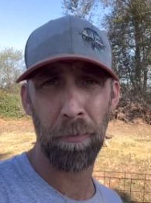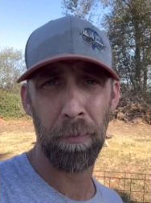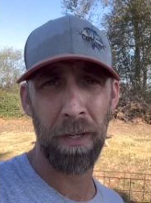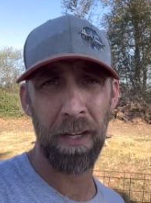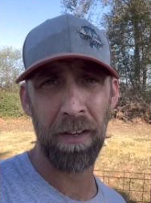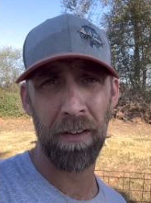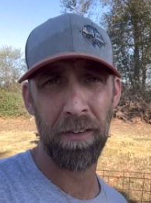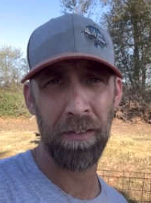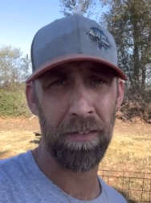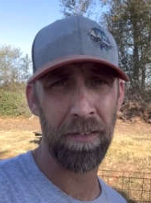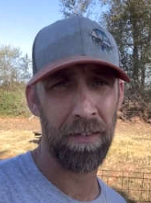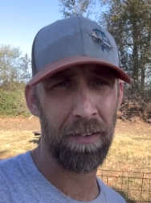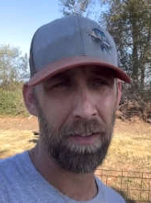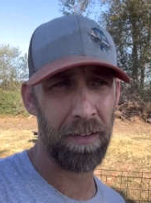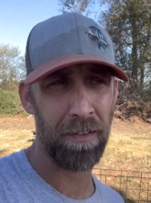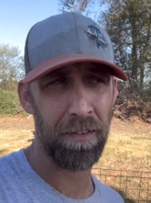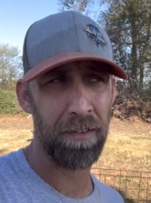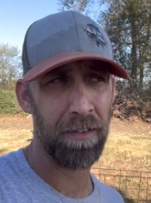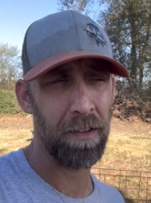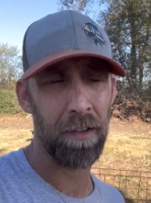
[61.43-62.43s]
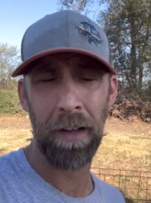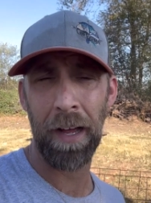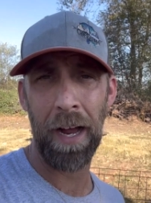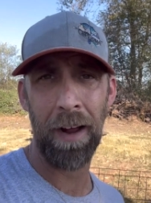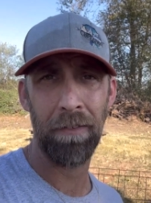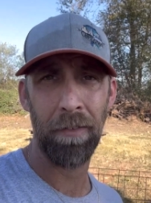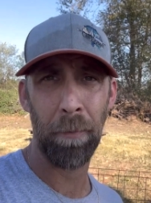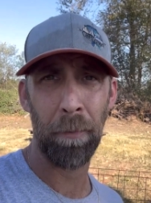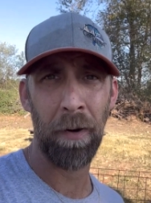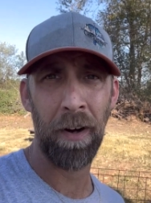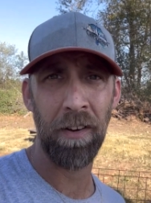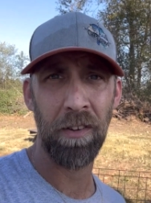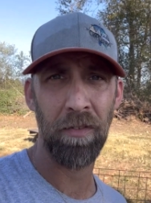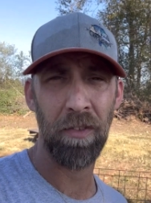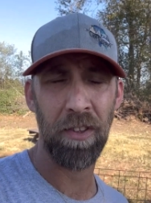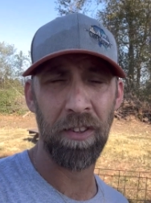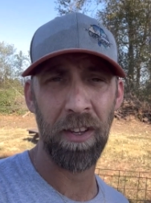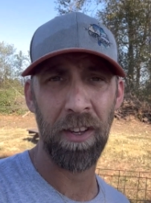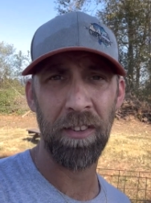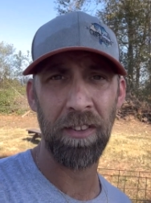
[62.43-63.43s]
because it's still half the price of a
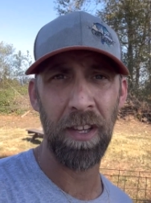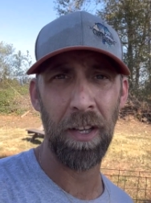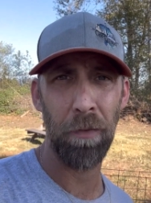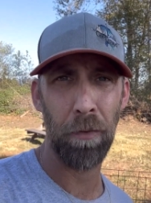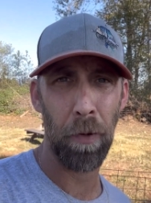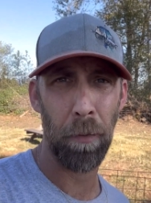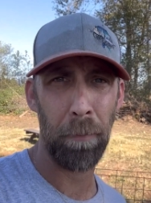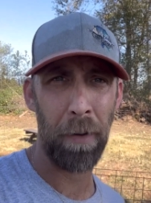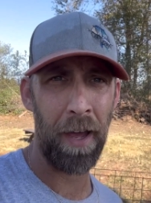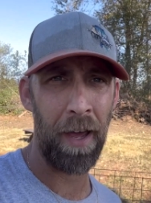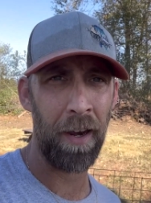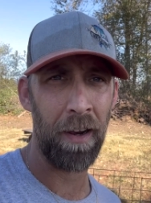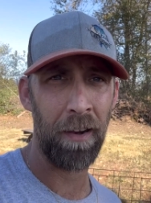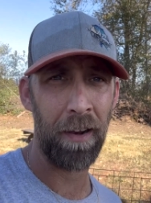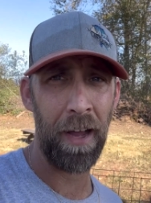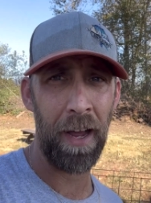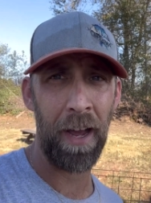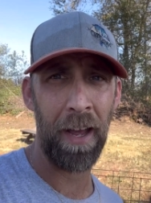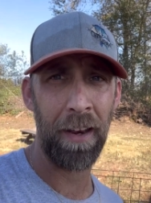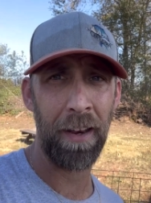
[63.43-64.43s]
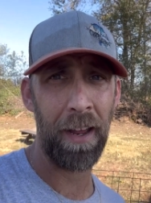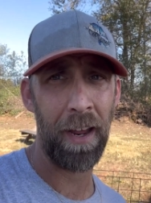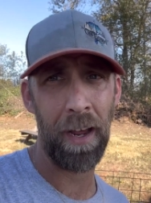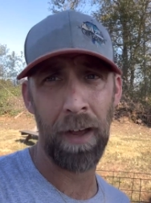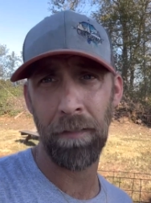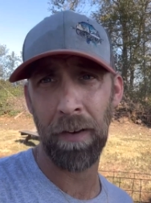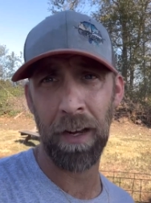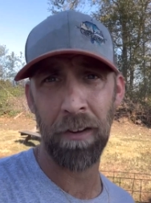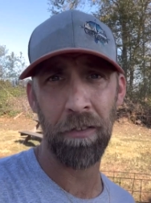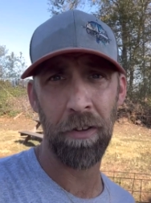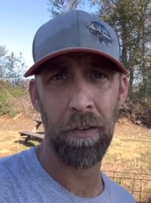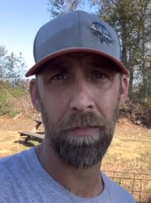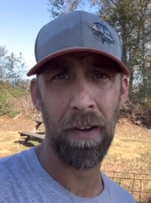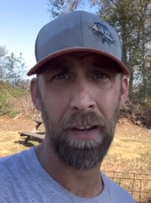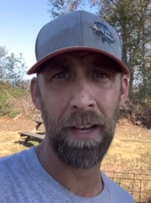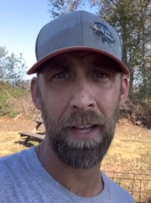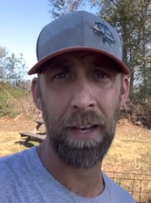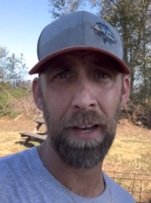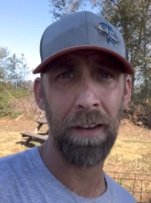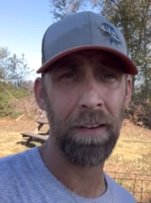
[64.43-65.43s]
16-foot panel and I have extra if I
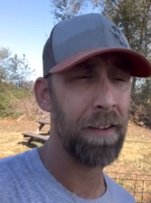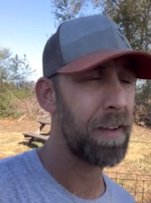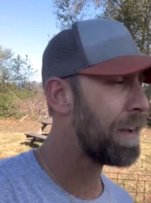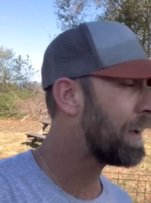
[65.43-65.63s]
need it.